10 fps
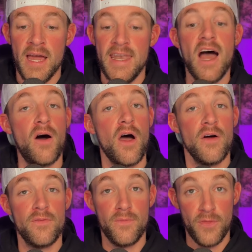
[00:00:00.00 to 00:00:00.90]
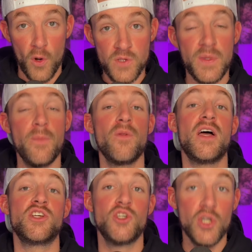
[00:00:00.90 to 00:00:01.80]
Now, those people
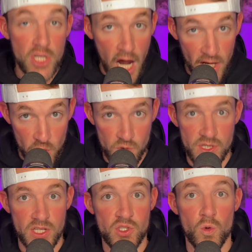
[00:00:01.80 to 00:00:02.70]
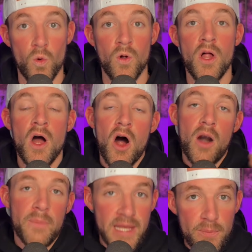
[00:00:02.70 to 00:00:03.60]
that should not use this tool
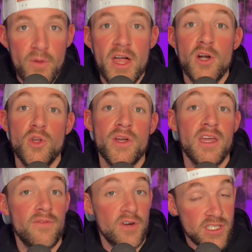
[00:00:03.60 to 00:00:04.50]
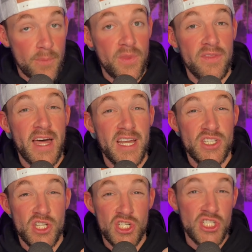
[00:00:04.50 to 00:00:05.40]
are people that are looking for something that is
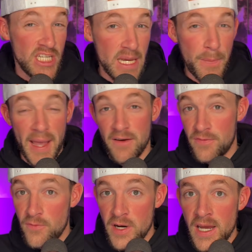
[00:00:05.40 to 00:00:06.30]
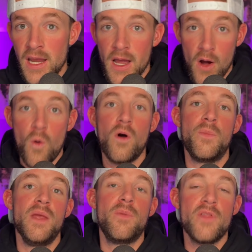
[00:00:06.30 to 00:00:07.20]
just cheap and free, or
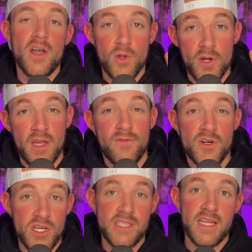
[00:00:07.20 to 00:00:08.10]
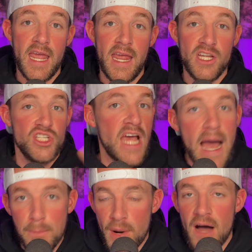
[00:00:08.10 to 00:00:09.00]
people that are looking for just a
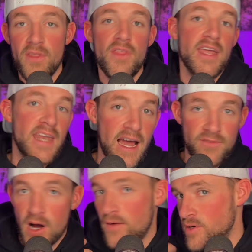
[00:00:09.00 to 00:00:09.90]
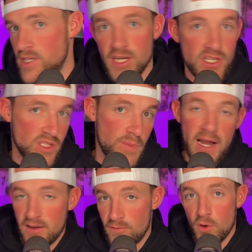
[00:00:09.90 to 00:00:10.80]
chat bot that they can have conversations
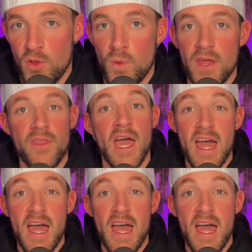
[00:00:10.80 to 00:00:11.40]
back and forth with.